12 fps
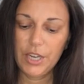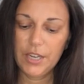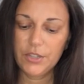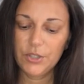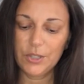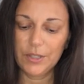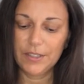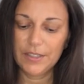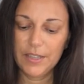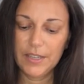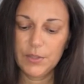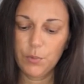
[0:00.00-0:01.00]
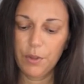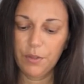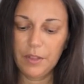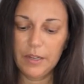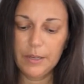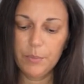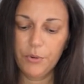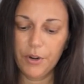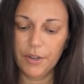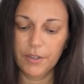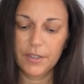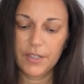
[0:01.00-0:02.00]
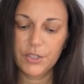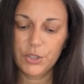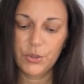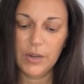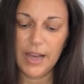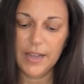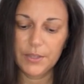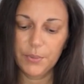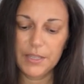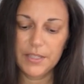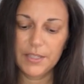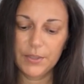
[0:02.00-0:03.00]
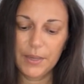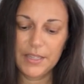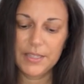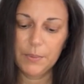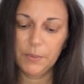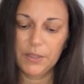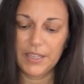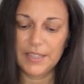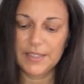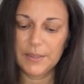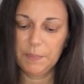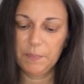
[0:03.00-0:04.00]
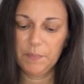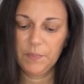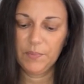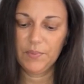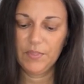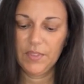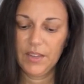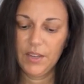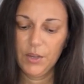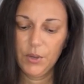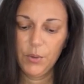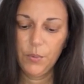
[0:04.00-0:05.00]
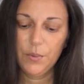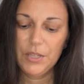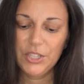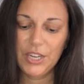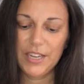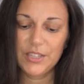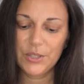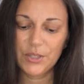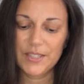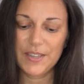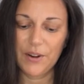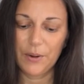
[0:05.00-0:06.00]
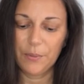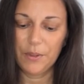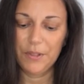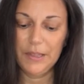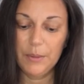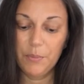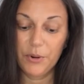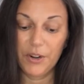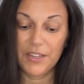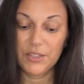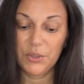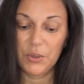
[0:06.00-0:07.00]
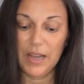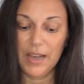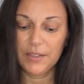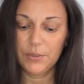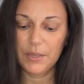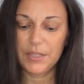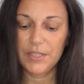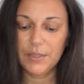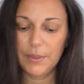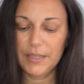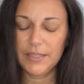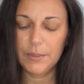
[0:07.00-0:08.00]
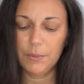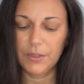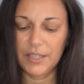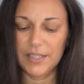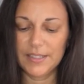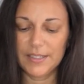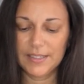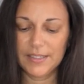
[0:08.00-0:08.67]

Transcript: angel is with the Libra in July 2020, please? Which angels are with Libra in July 2020, please?